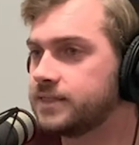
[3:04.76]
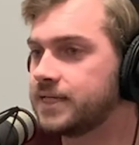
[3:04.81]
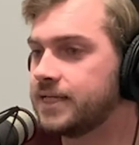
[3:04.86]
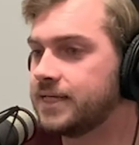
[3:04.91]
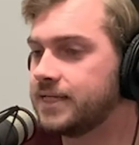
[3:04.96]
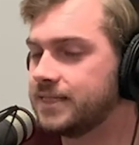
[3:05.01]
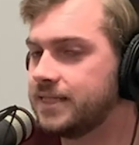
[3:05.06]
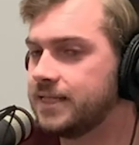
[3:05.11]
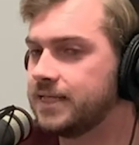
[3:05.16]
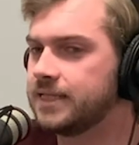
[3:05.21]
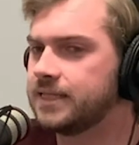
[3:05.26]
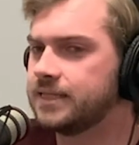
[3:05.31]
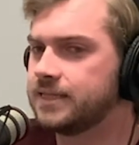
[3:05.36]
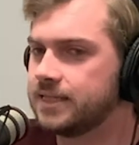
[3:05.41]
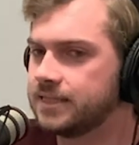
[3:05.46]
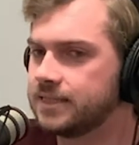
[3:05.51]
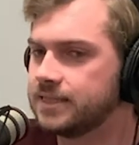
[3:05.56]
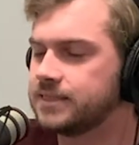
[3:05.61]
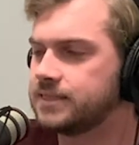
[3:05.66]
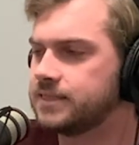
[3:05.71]
kind of thing. I
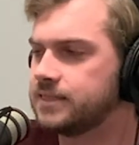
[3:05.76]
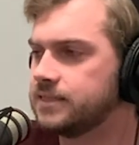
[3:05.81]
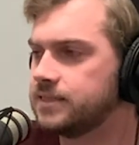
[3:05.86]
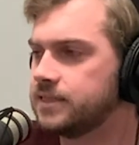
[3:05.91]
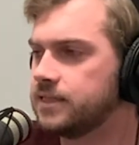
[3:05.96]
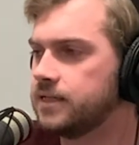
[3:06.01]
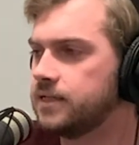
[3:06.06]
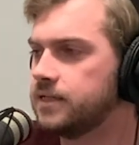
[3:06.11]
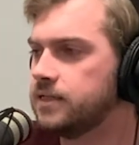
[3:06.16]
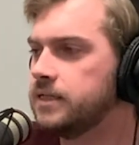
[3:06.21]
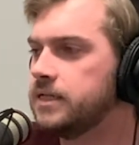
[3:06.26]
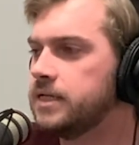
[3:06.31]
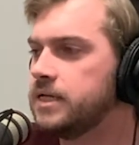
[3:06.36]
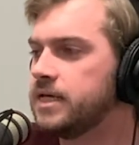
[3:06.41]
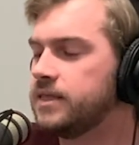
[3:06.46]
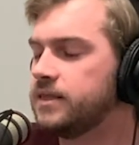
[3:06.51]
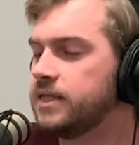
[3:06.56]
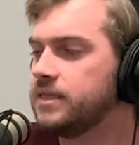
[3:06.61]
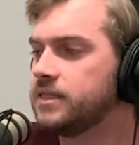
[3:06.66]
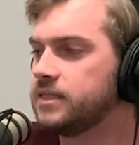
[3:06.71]
think this is I
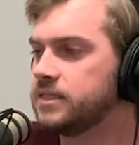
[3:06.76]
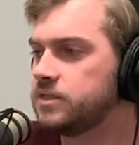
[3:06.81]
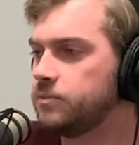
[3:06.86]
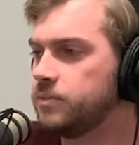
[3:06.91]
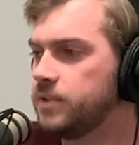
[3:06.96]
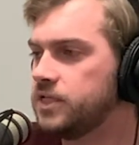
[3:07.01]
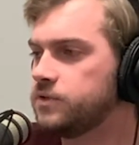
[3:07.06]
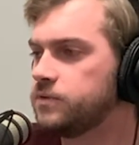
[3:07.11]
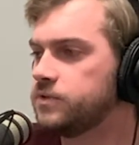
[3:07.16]
think the speech